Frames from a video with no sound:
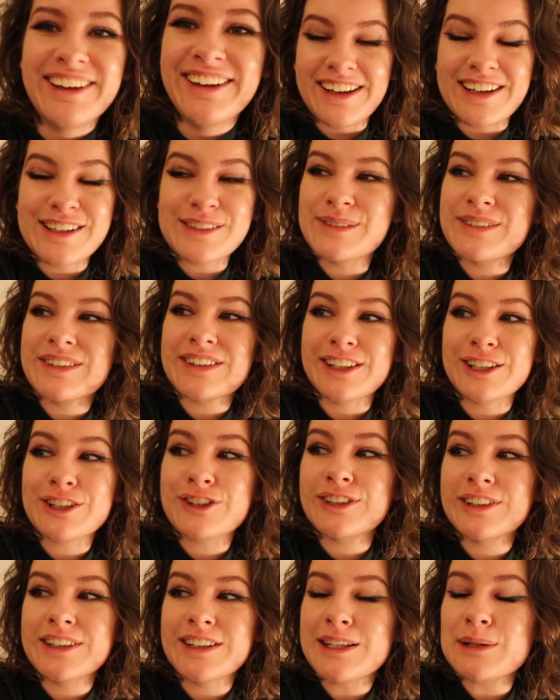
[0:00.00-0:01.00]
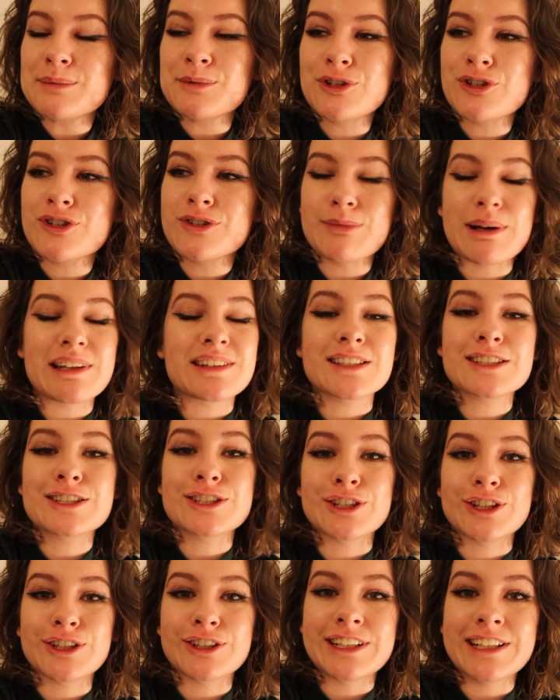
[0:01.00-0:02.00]
And it was literally the most dramatic
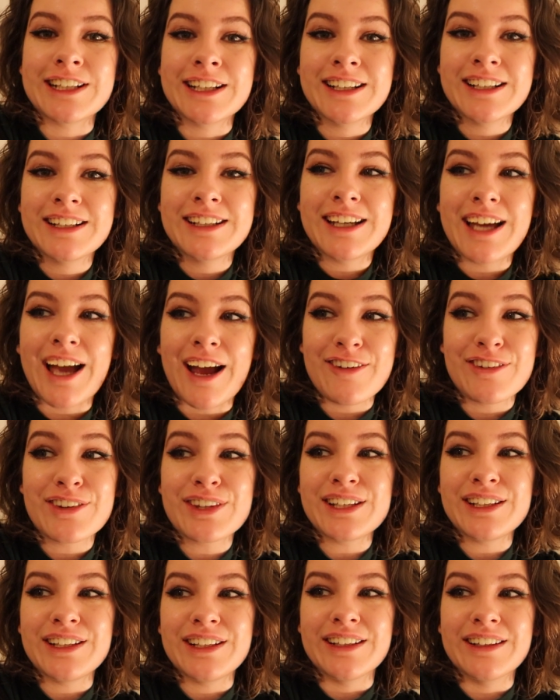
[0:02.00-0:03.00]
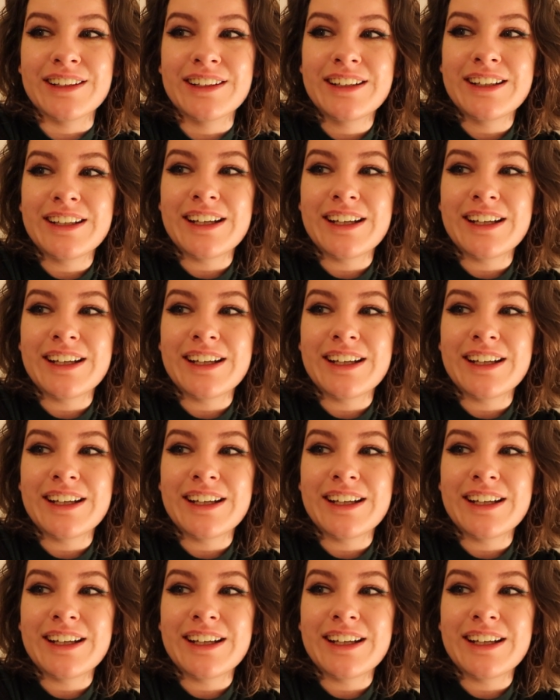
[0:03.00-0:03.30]
story I've seen